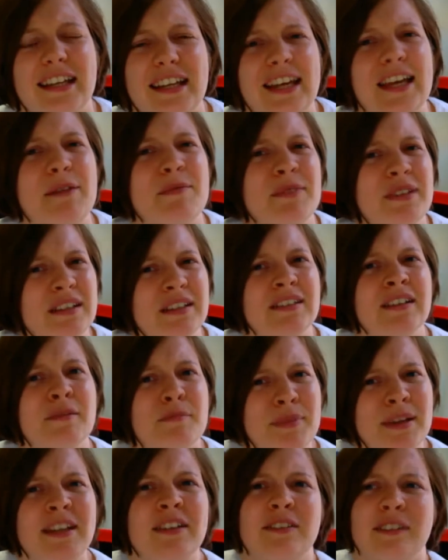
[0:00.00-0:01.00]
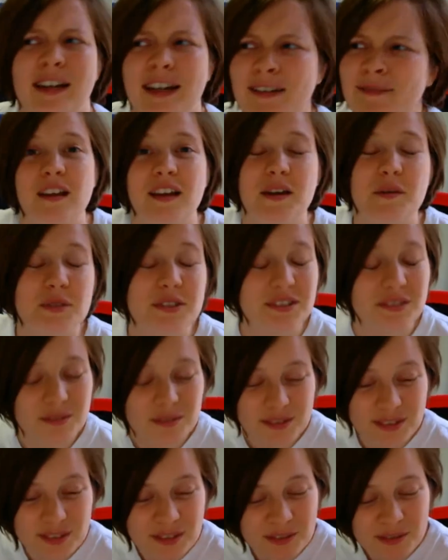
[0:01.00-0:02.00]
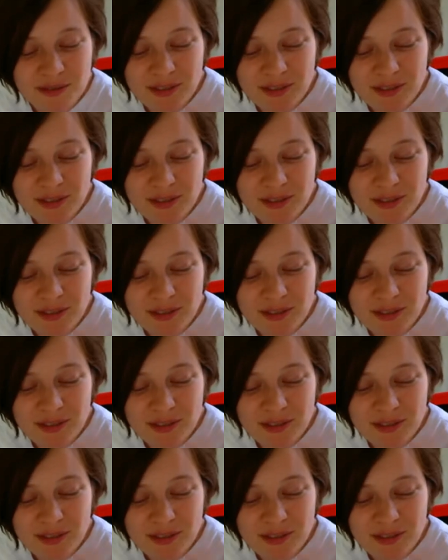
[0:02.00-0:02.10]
game that I'm better at. It was also